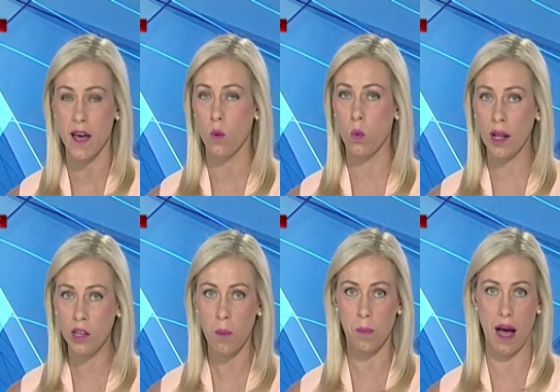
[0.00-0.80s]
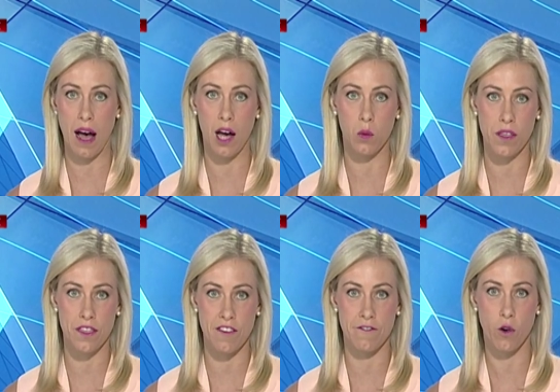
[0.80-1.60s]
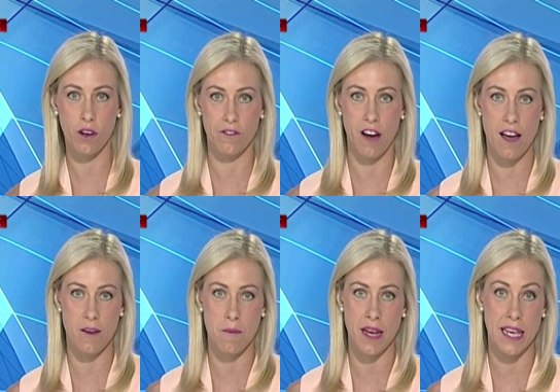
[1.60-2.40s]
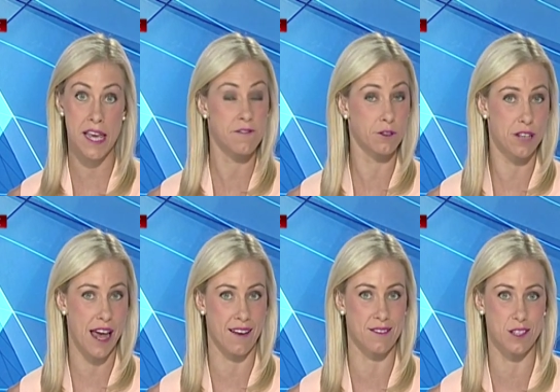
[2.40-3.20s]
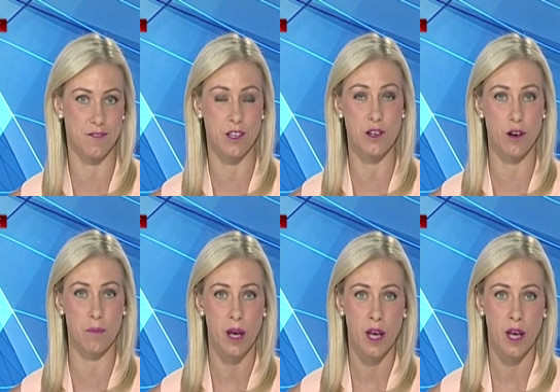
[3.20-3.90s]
well on par with the fortified medieval towns of Europe.